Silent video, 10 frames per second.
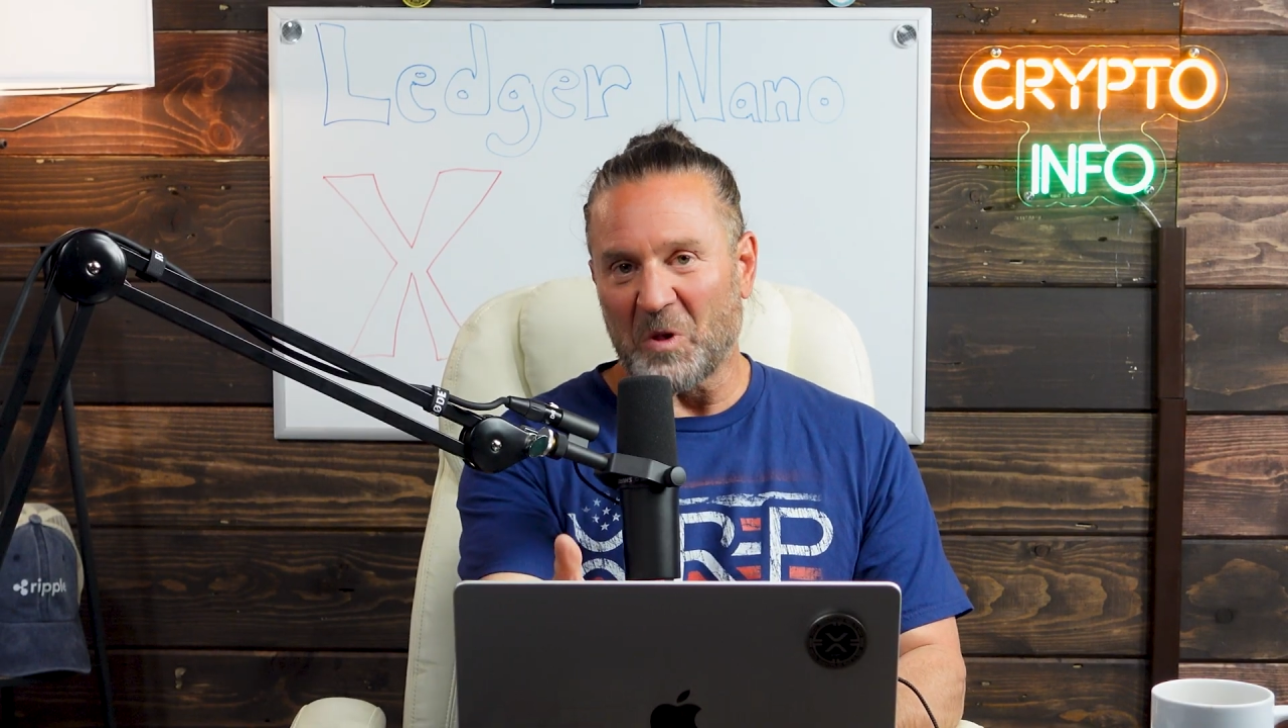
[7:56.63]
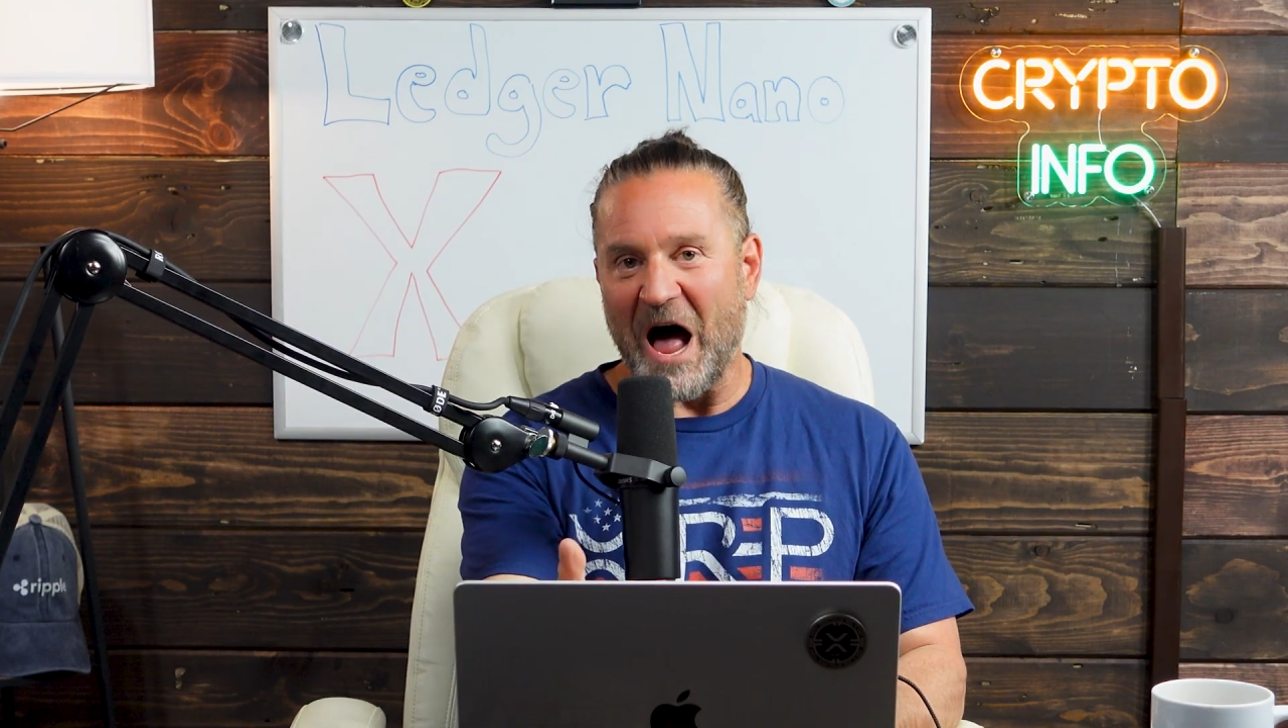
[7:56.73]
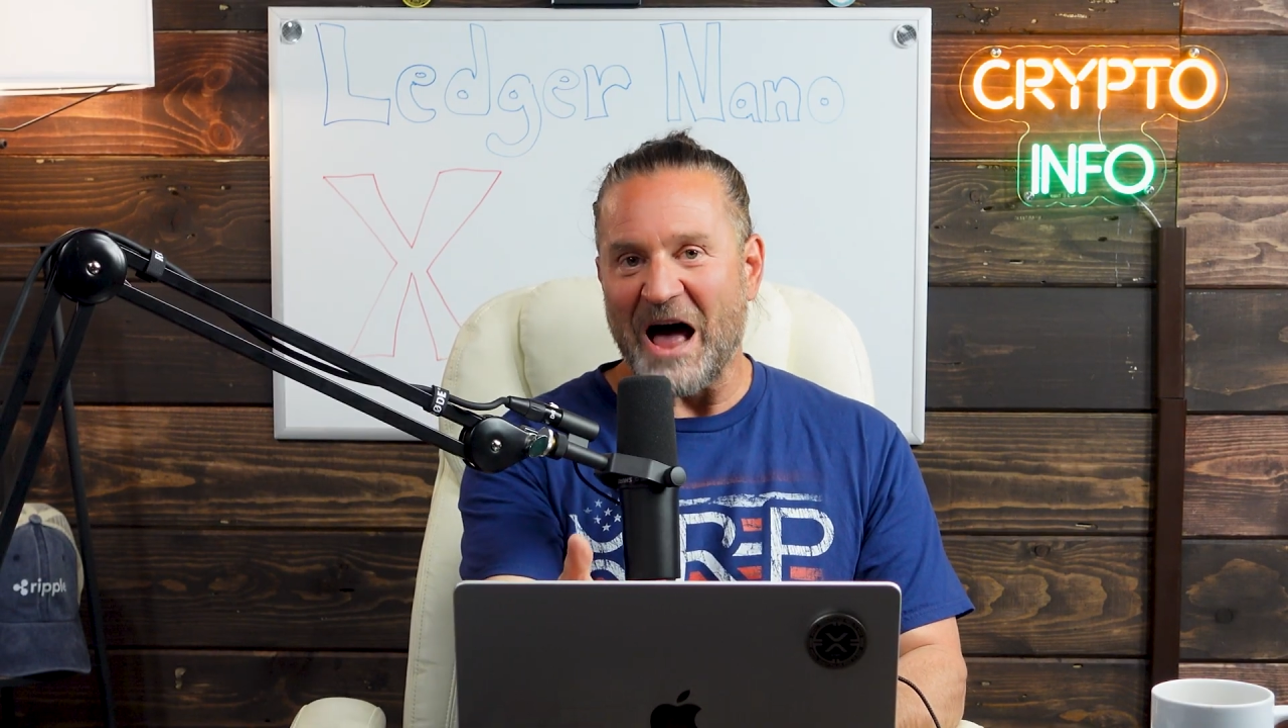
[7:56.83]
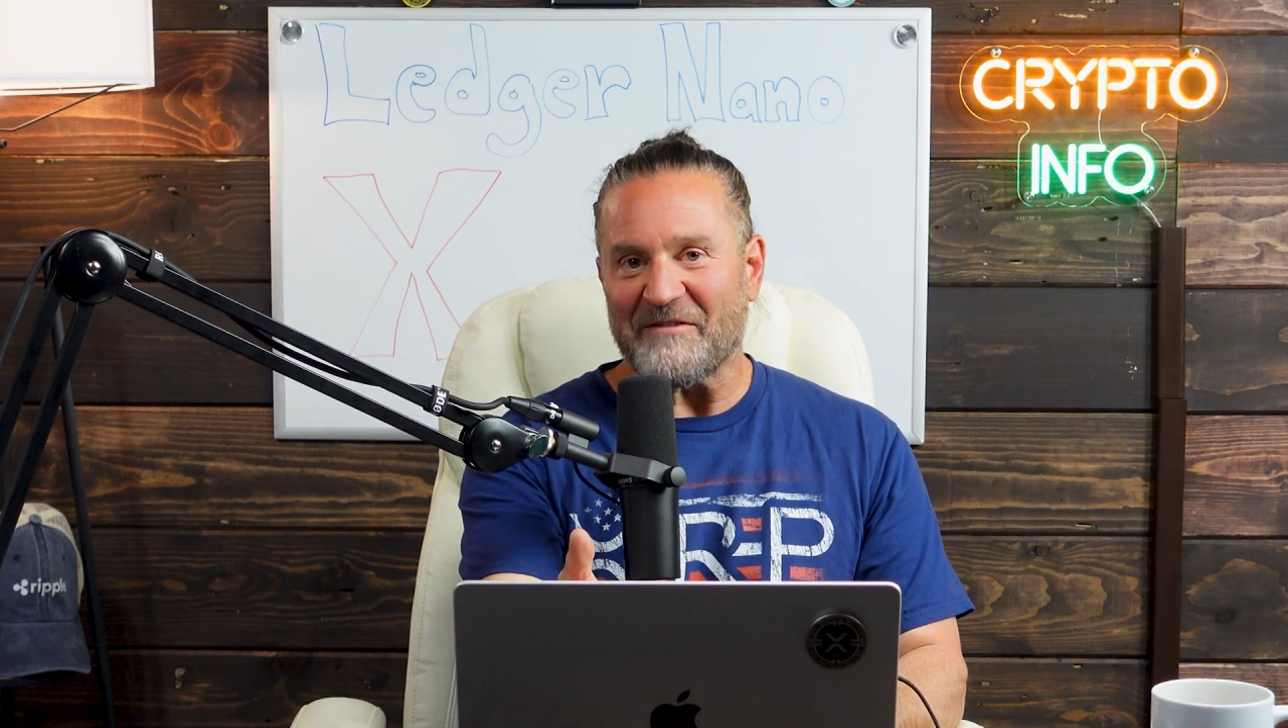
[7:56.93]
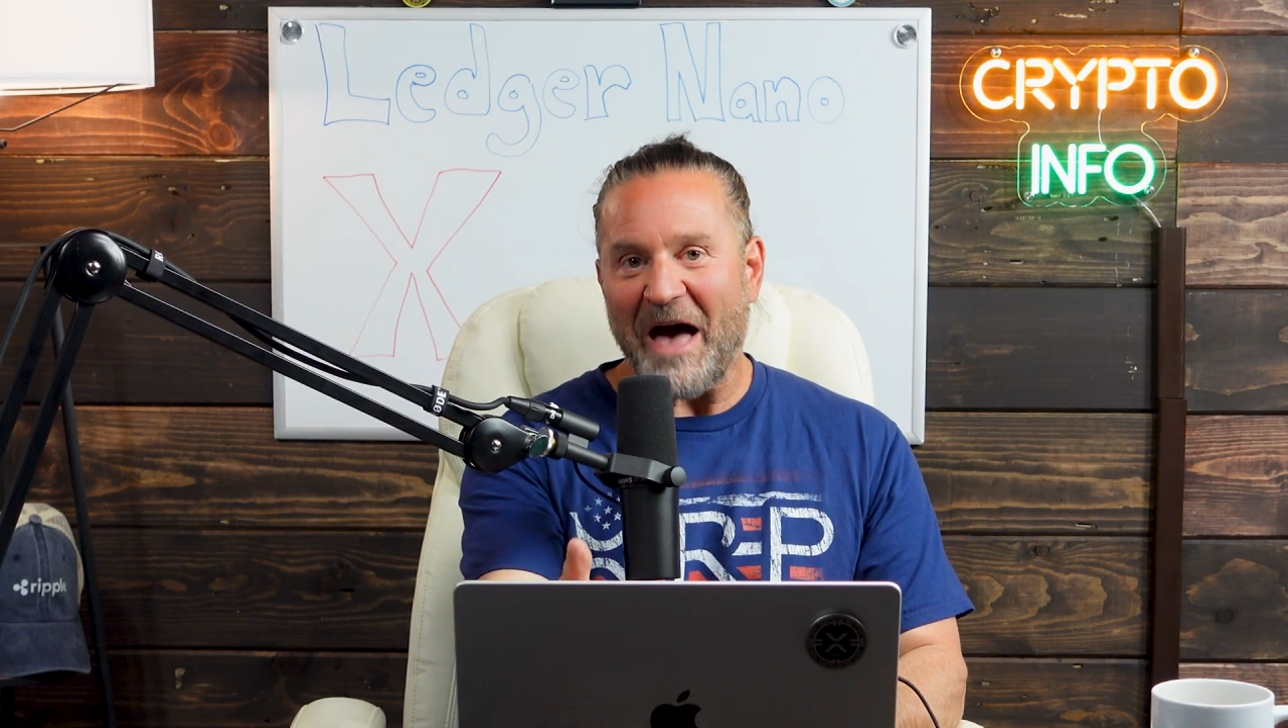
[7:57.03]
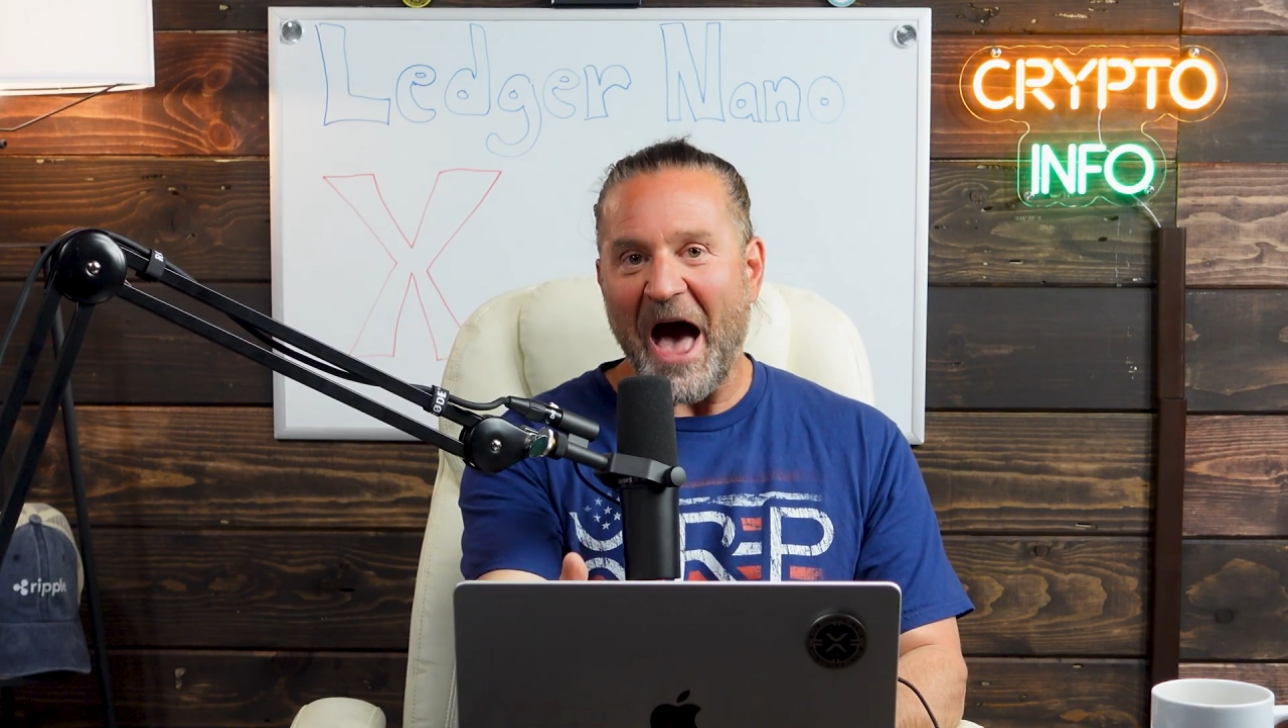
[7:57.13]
Live